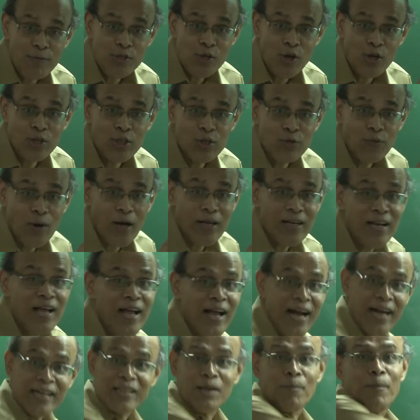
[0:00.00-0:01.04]
a solid wall,
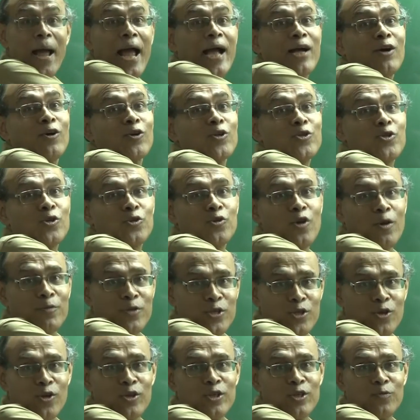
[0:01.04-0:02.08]
at the back also you have a
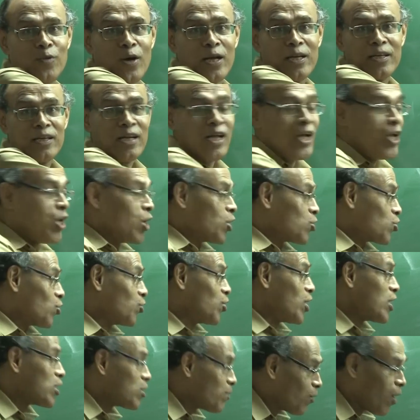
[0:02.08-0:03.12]
solid wall. So,
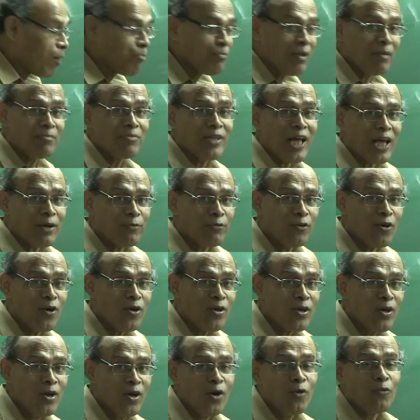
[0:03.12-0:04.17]
this problem therefore
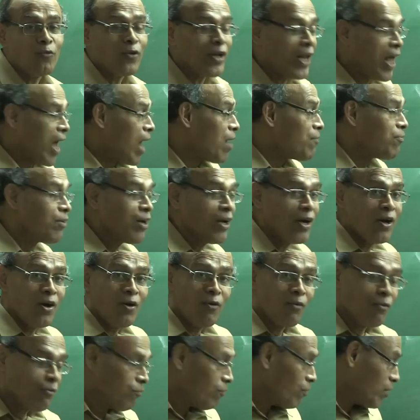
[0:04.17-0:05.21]
will have
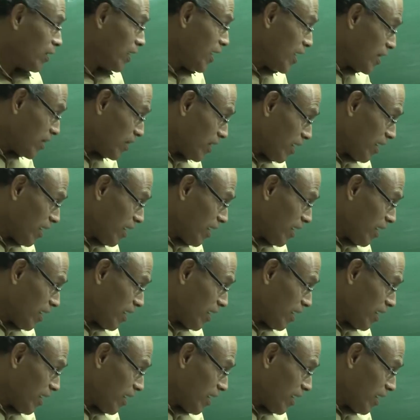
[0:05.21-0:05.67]
in